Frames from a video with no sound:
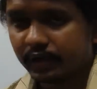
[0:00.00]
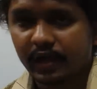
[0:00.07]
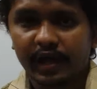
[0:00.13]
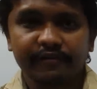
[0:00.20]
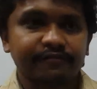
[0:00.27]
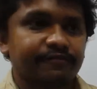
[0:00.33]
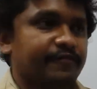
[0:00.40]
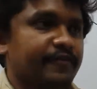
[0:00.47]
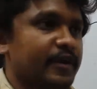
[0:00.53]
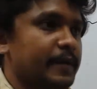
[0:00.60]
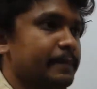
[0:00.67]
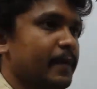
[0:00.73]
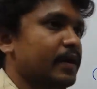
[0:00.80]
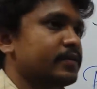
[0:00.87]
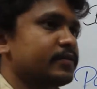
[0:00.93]
every
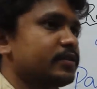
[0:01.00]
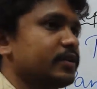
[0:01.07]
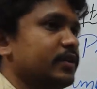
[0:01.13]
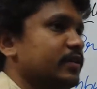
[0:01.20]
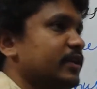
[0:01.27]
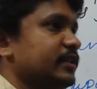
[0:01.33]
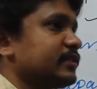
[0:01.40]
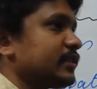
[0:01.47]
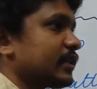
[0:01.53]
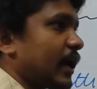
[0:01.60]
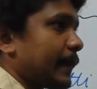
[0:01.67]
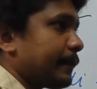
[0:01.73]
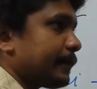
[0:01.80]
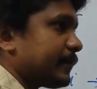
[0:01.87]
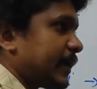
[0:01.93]
month, these
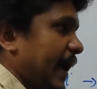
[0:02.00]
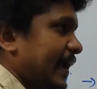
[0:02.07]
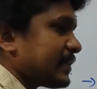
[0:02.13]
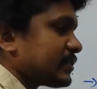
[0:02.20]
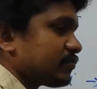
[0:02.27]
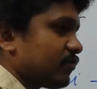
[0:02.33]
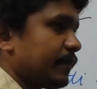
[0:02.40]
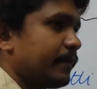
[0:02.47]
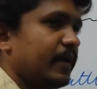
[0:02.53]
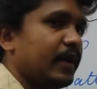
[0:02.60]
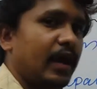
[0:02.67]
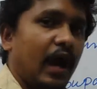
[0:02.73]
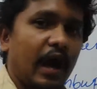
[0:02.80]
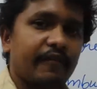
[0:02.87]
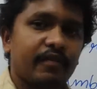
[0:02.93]
reptiles will be
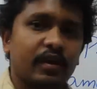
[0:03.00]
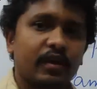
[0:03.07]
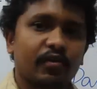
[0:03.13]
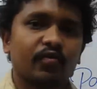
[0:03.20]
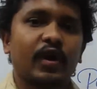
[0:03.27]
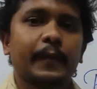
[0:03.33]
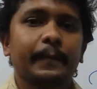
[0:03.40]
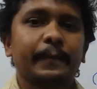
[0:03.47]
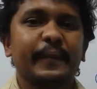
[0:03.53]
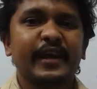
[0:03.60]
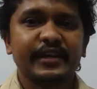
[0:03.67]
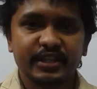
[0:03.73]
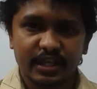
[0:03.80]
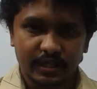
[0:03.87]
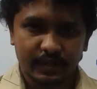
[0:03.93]
having one
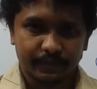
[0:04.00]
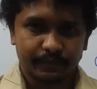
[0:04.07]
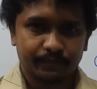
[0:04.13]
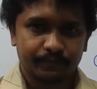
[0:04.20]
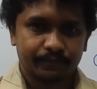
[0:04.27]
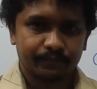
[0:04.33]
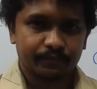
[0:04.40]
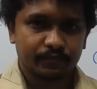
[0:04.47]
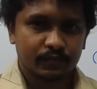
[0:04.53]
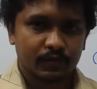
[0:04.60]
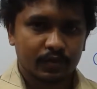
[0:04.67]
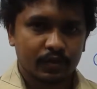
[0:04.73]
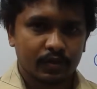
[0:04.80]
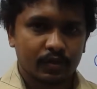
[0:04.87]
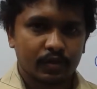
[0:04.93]
meeting.
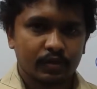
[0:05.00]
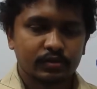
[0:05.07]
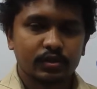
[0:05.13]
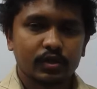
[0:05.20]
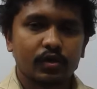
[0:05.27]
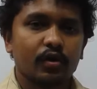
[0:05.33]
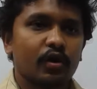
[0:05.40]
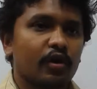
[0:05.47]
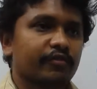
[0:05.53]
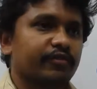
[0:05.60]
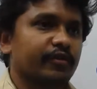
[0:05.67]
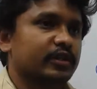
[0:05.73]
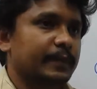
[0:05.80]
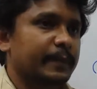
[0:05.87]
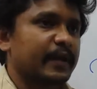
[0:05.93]
So,
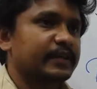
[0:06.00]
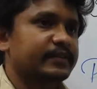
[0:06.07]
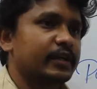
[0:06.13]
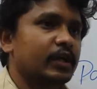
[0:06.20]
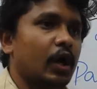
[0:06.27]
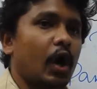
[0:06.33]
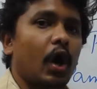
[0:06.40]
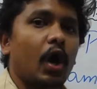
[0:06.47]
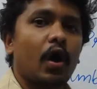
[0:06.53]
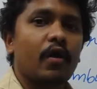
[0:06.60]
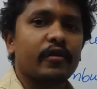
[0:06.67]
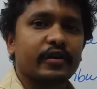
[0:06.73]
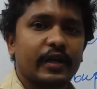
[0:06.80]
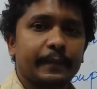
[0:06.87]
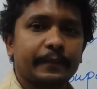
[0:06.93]
for the meeting,
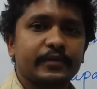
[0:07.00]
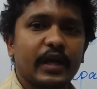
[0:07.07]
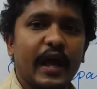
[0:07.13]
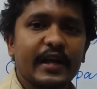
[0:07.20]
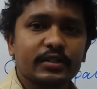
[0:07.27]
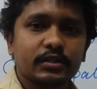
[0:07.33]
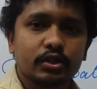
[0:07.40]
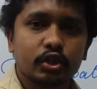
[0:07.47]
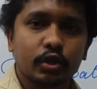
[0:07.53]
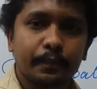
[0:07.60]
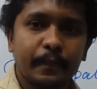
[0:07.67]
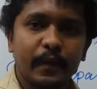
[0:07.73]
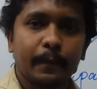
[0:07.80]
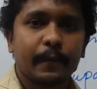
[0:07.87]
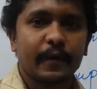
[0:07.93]
all reptiles
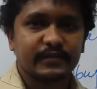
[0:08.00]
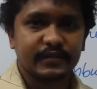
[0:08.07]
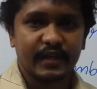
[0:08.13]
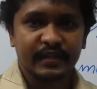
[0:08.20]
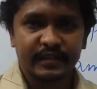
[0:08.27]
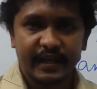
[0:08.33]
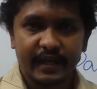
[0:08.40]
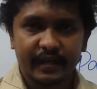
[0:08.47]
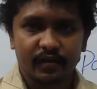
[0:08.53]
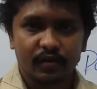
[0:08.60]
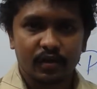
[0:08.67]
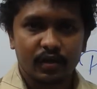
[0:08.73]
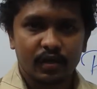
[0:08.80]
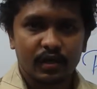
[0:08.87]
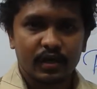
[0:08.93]
should be present there.
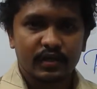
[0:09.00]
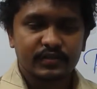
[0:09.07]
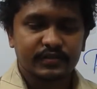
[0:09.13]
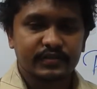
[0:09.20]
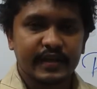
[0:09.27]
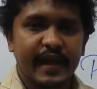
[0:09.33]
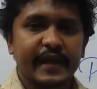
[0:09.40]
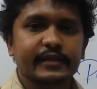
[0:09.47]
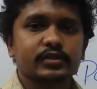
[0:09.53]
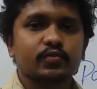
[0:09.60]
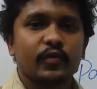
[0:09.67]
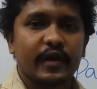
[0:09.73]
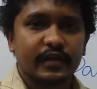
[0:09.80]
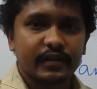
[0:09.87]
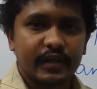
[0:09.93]
Snakes
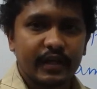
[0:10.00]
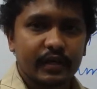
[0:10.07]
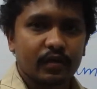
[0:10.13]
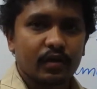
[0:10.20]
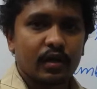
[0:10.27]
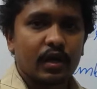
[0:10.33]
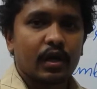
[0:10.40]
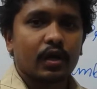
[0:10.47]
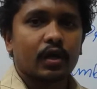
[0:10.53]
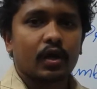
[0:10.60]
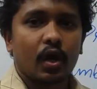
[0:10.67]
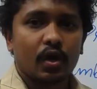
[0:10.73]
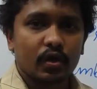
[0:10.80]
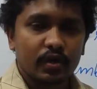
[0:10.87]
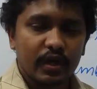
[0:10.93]
were there,
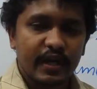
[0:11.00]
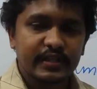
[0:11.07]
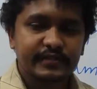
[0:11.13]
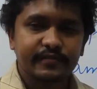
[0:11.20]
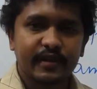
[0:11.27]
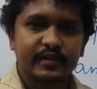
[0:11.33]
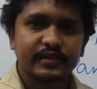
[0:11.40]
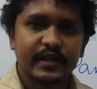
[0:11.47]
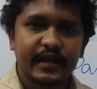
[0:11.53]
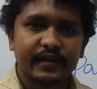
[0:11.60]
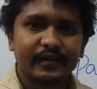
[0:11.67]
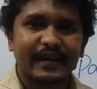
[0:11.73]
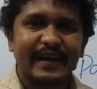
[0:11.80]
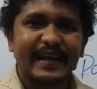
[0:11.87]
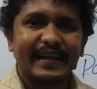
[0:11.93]
crocodiles were
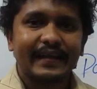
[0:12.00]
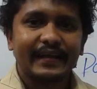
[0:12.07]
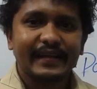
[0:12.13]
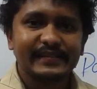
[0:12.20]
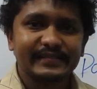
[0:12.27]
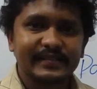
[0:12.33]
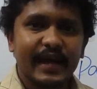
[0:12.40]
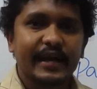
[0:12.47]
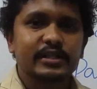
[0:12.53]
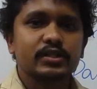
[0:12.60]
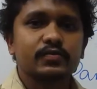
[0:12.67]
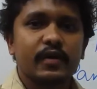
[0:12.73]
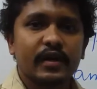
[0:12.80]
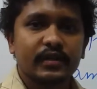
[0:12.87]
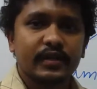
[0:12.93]
there, lizards
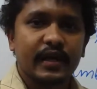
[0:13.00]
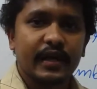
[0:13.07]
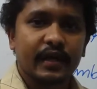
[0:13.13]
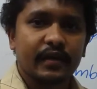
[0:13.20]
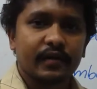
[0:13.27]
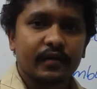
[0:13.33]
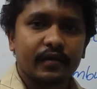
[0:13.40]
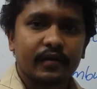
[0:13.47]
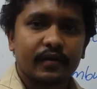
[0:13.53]
were there.